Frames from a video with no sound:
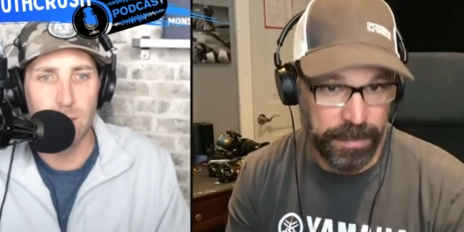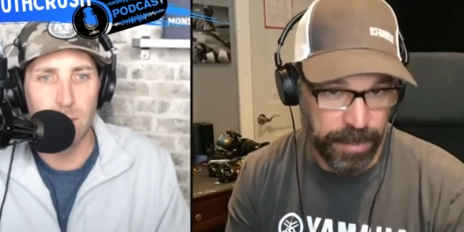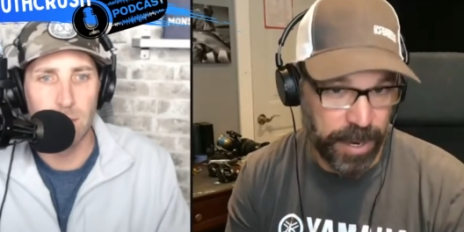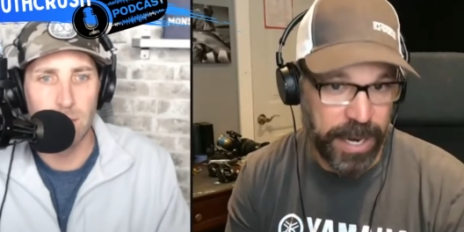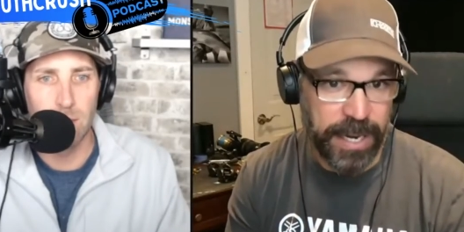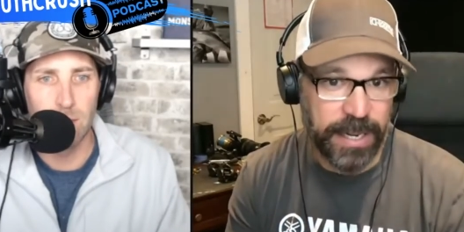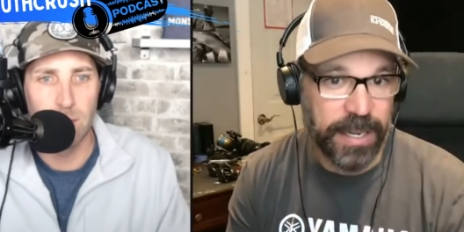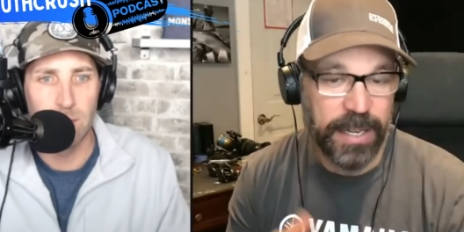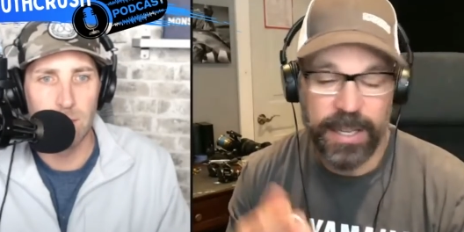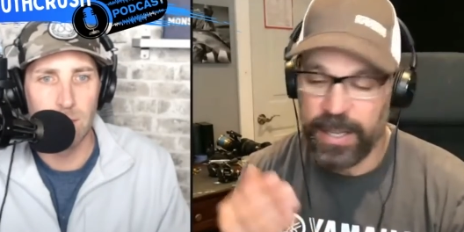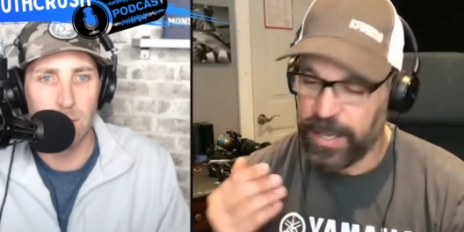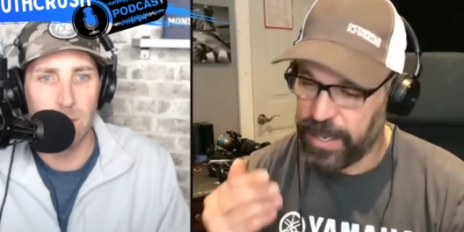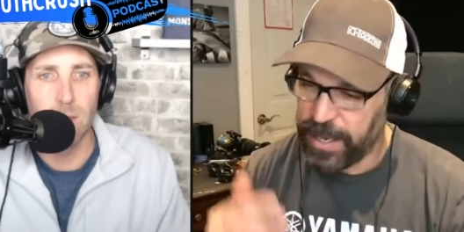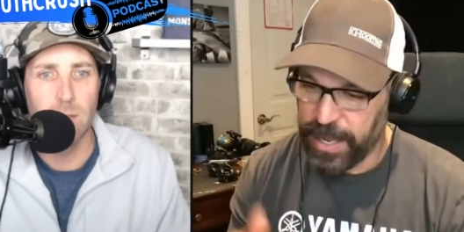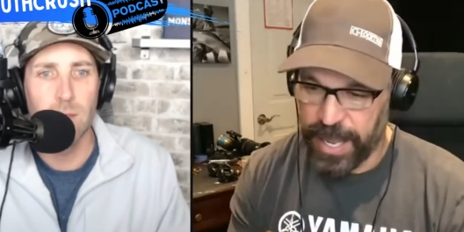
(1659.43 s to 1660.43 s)
Speaker 1: braid
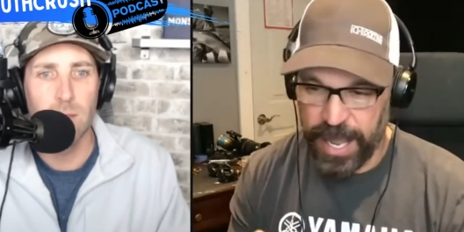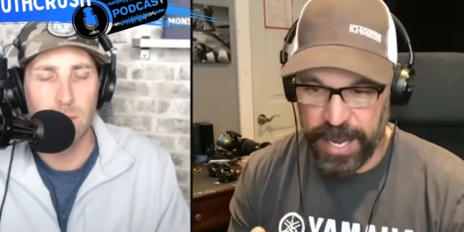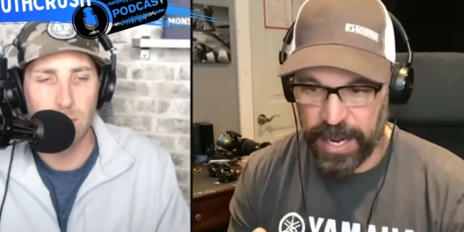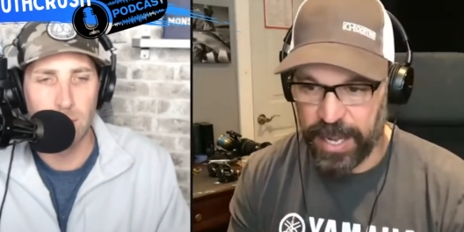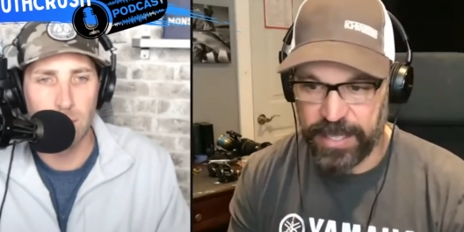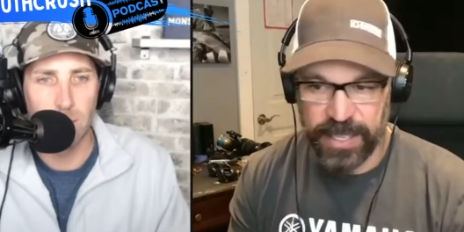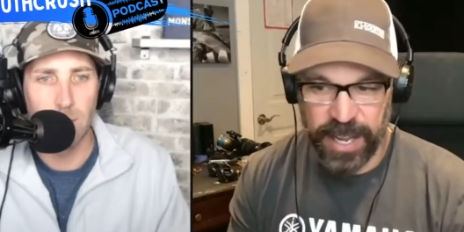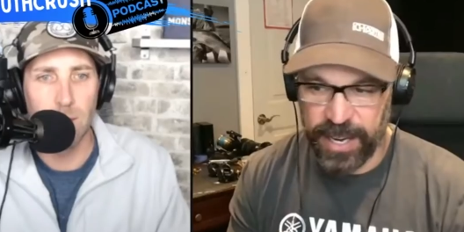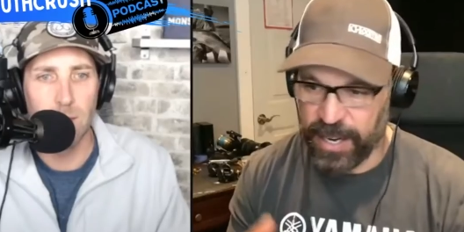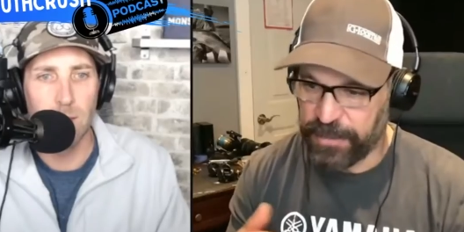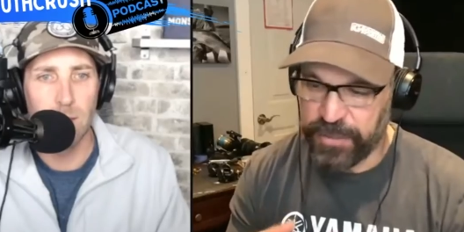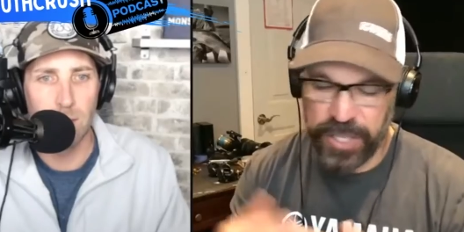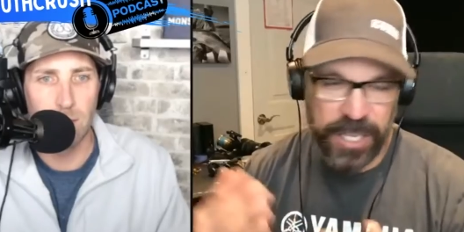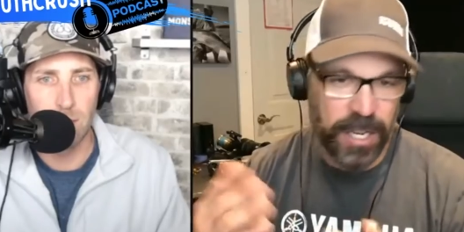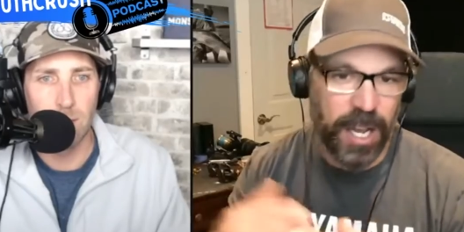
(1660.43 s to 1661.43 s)
and I tie an
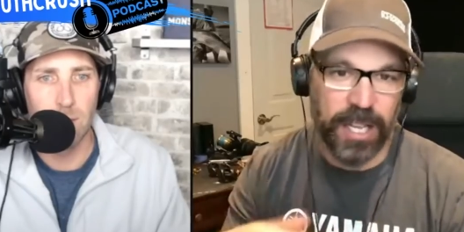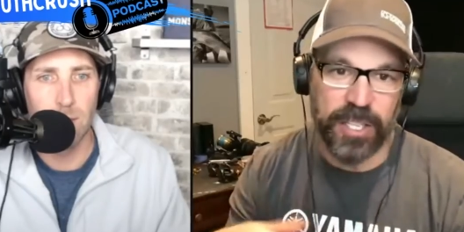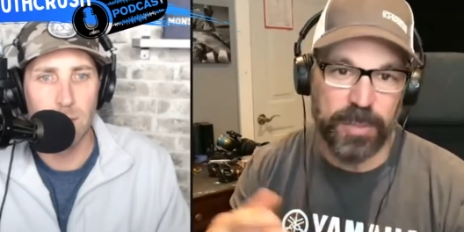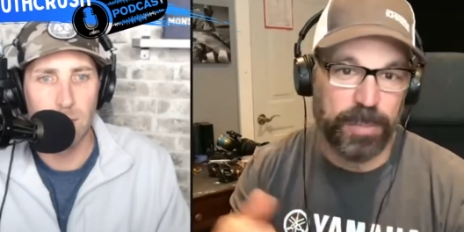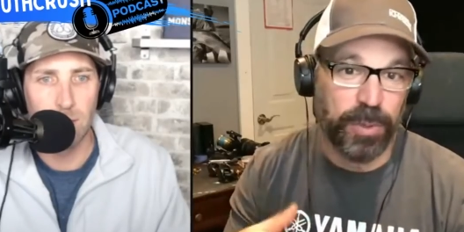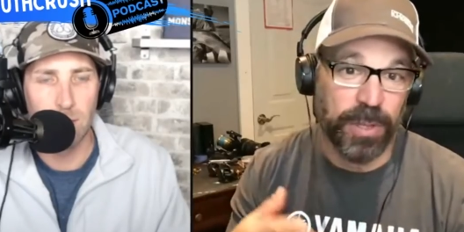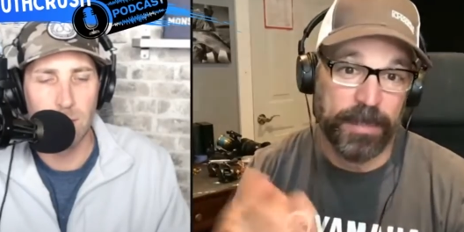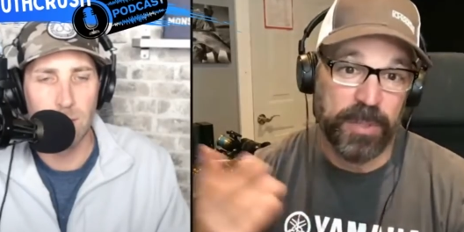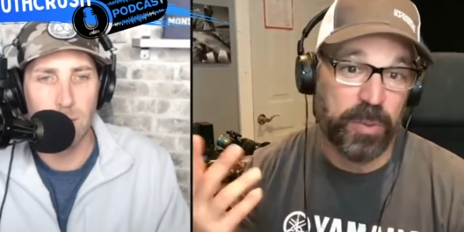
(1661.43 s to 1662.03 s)
FG knot, spool up